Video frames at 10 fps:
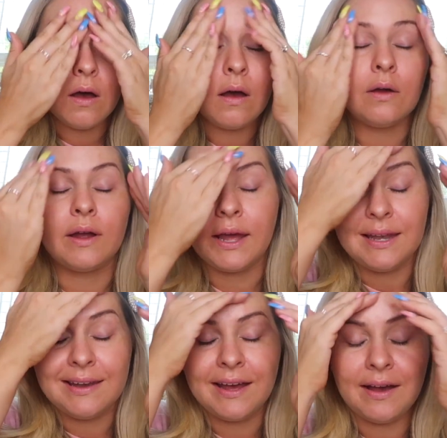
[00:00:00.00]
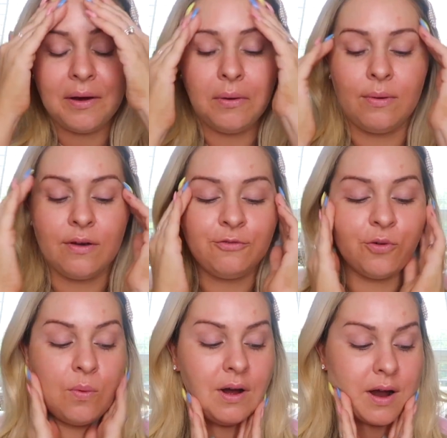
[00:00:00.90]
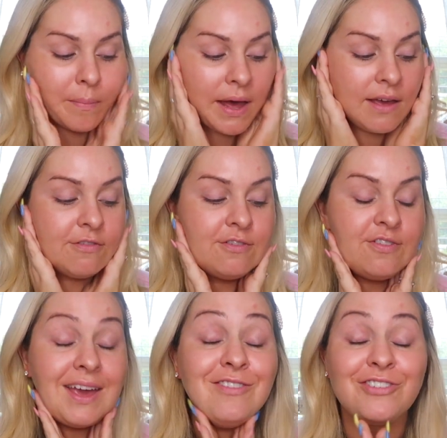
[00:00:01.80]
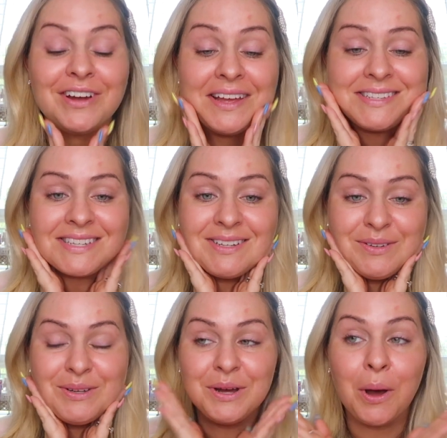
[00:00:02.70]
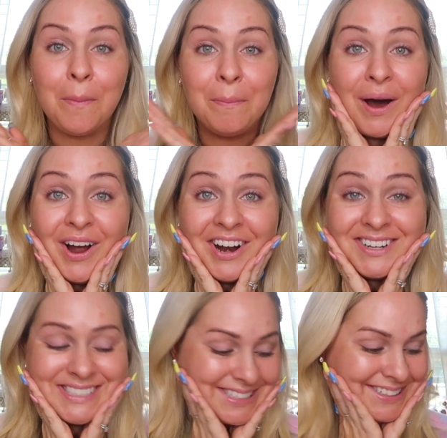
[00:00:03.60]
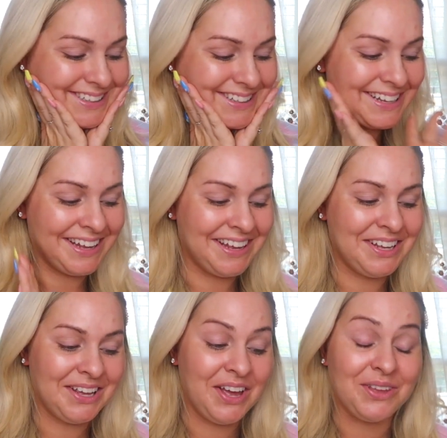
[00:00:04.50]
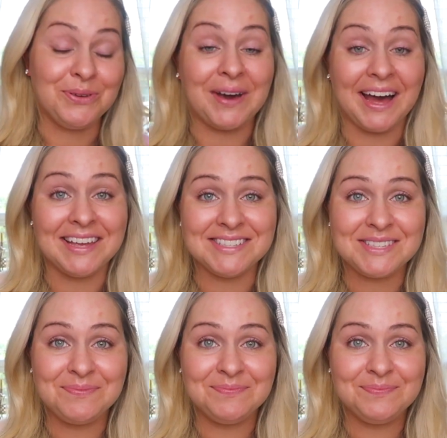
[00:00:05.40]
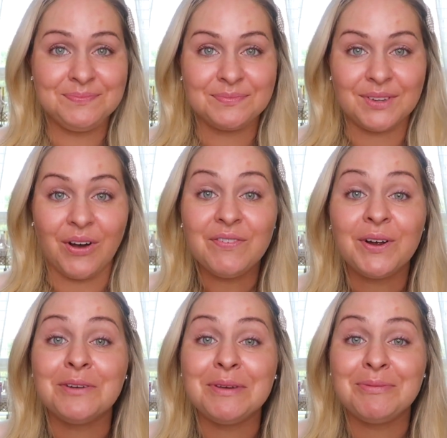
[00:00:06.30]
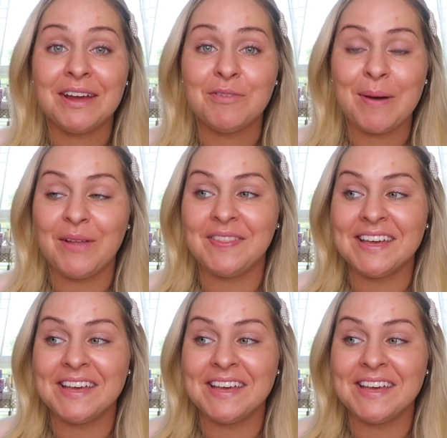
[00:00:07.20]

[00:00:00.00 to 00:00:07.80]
All right, now for my favorite part. You guys, y'all have heard me rave about